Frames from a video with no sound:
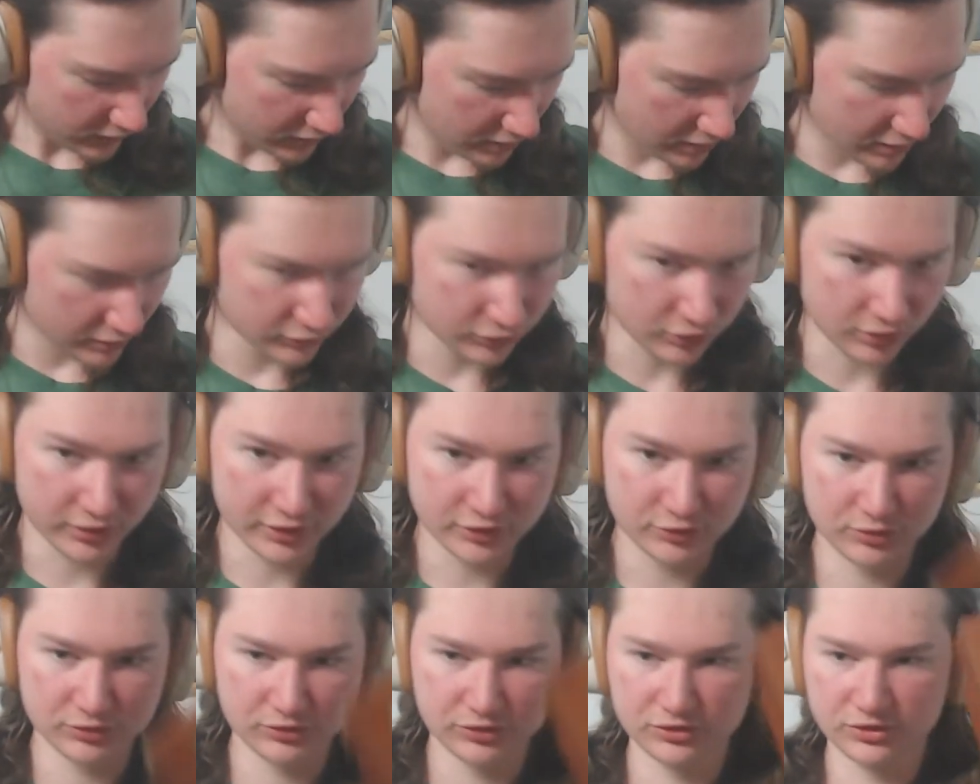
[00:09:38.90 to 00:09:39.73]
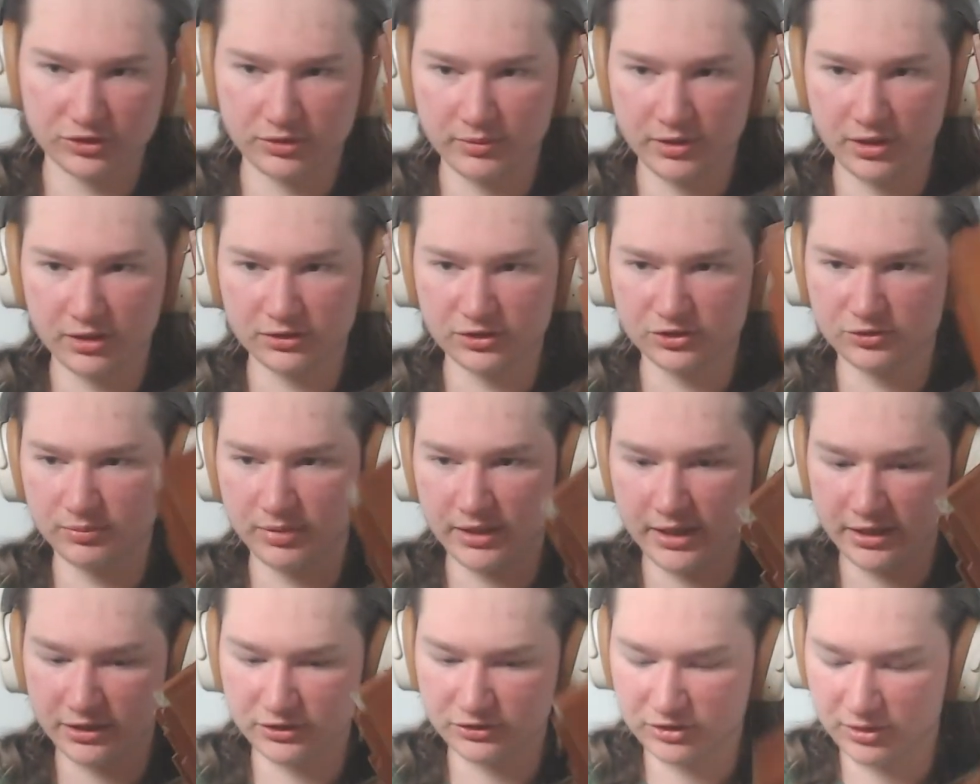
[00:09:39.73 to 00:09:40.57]
So this one's just going to be on
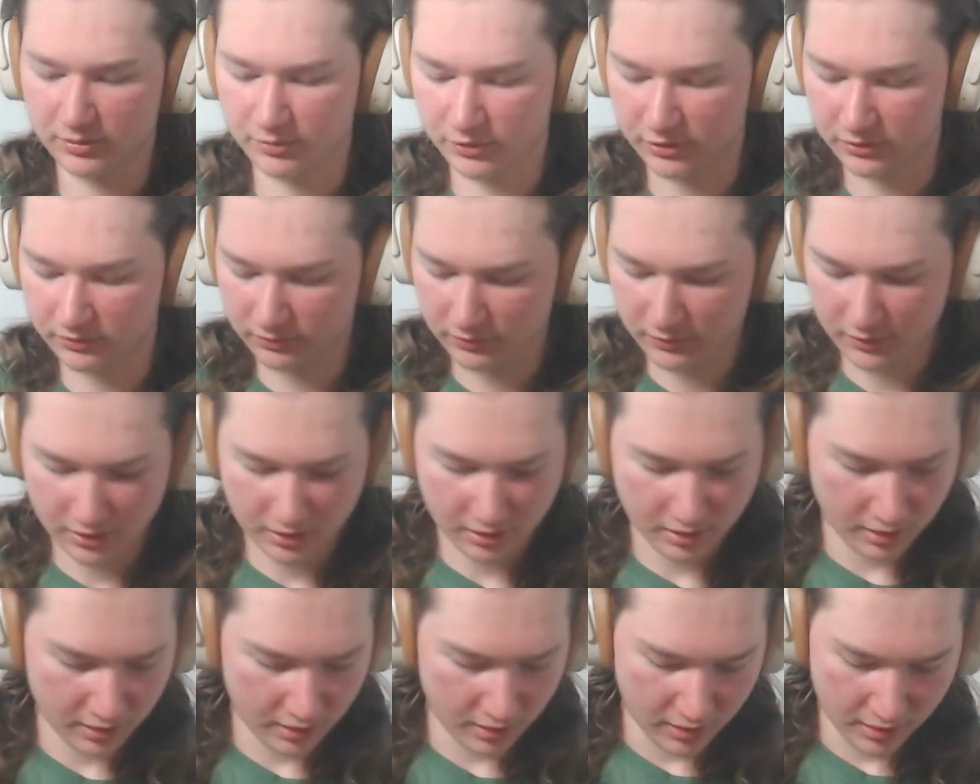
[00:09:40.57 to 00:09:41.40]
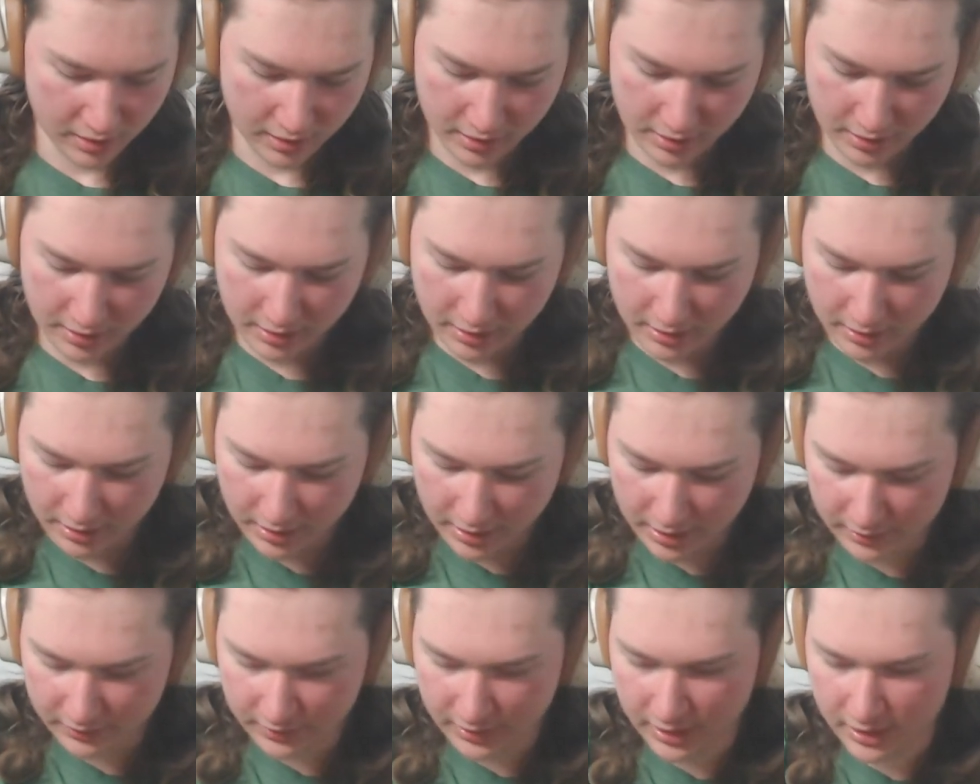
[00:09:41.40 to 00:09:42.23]
display or something.
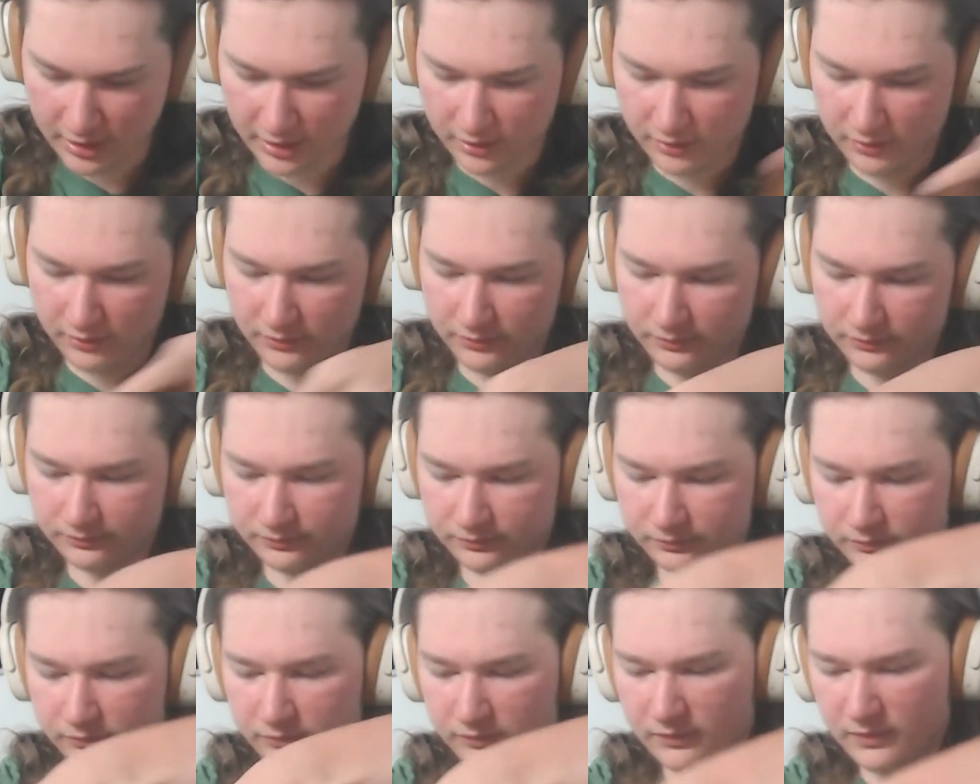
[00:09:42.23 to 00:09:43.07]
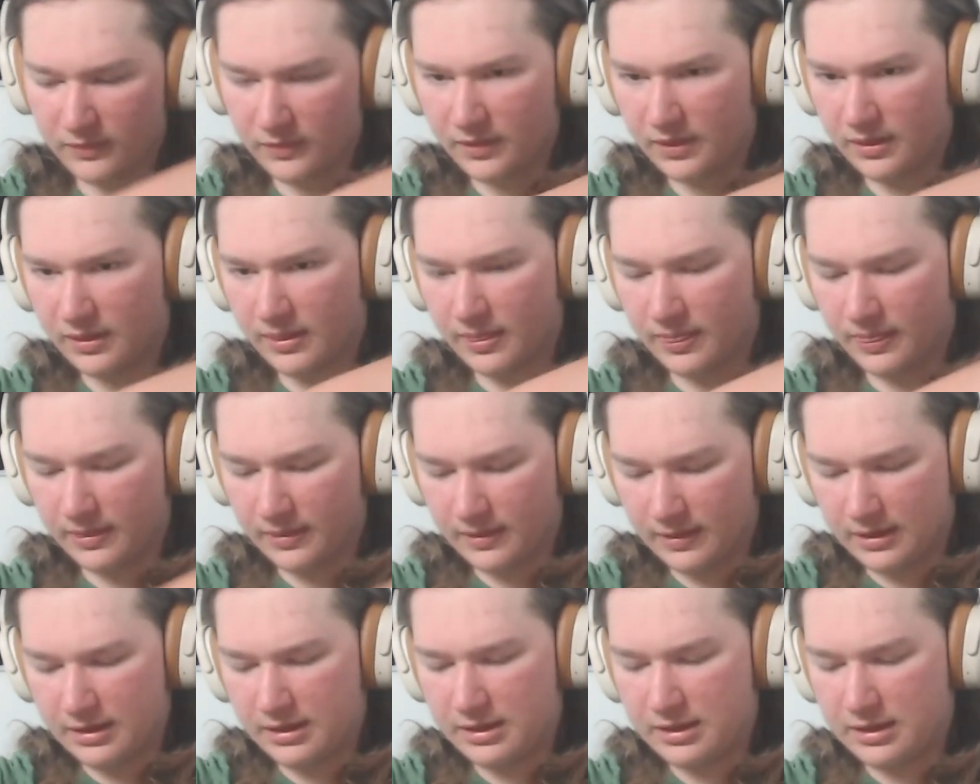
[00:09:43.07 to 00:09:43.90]
And then
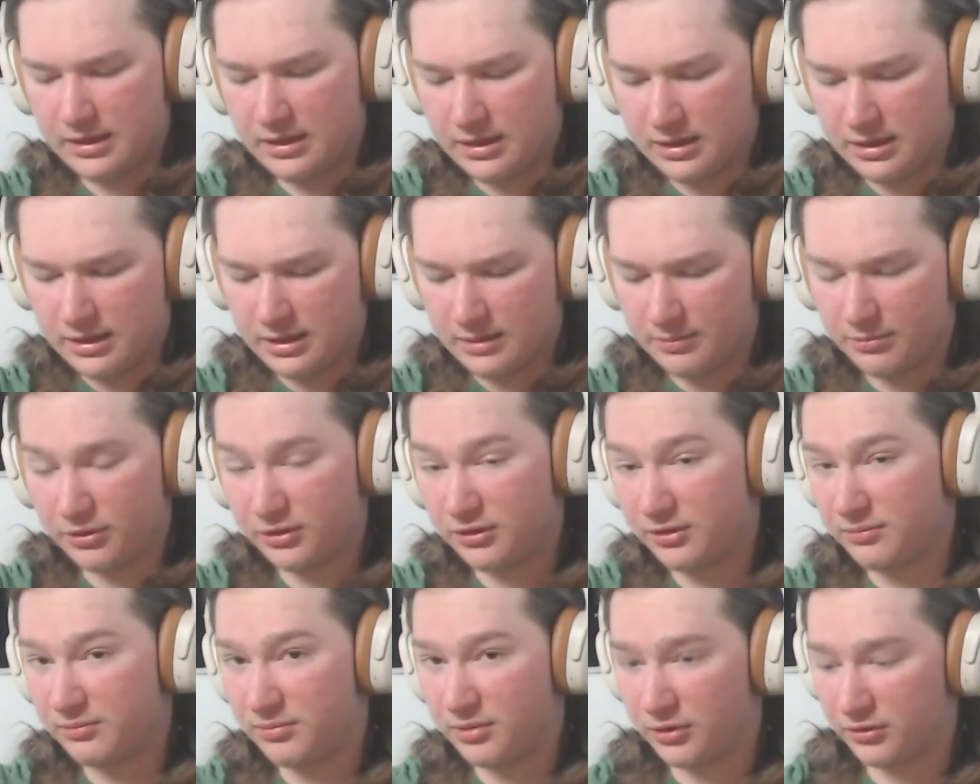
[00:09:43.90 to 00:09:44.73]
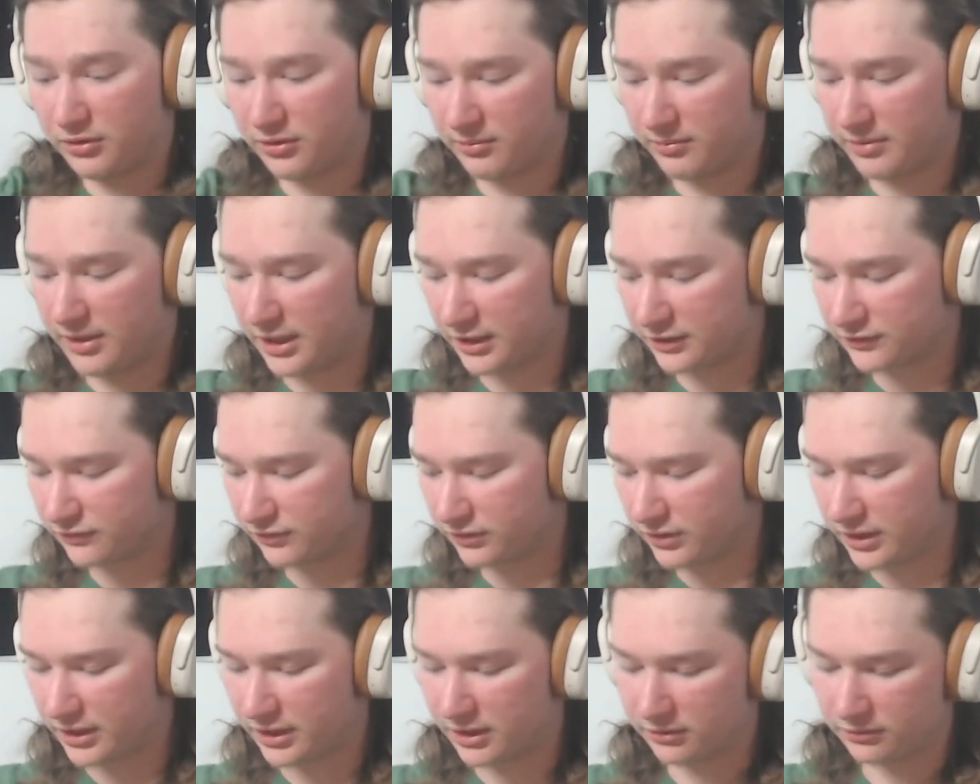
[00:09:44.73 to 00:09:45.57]
put them both in the box for
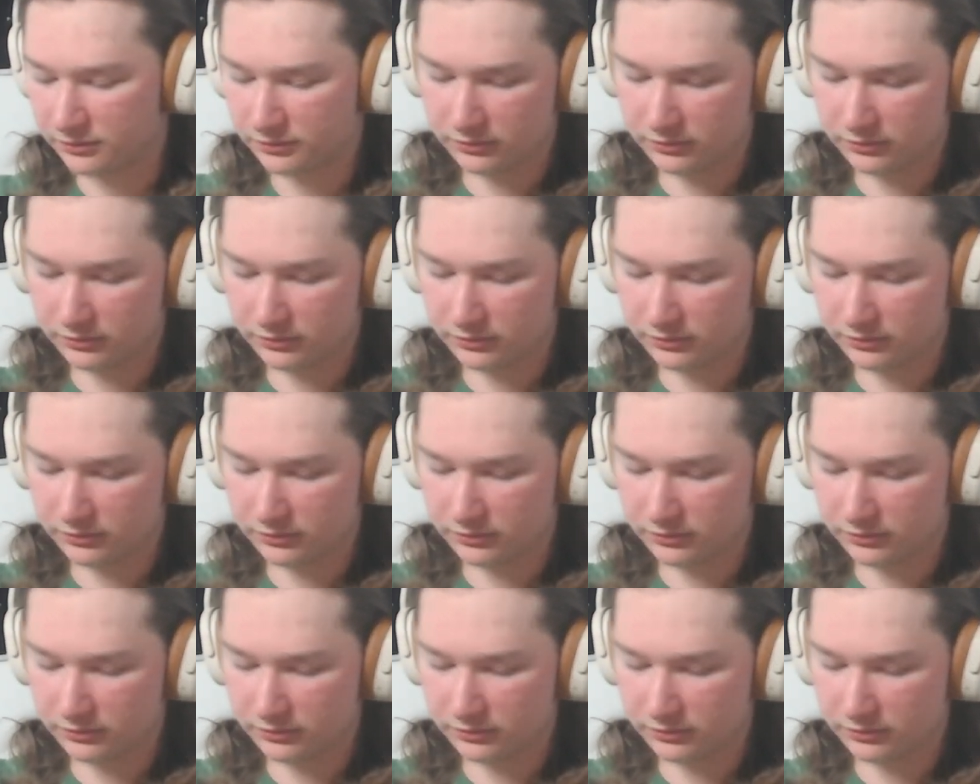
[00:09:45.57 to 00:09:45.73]
now.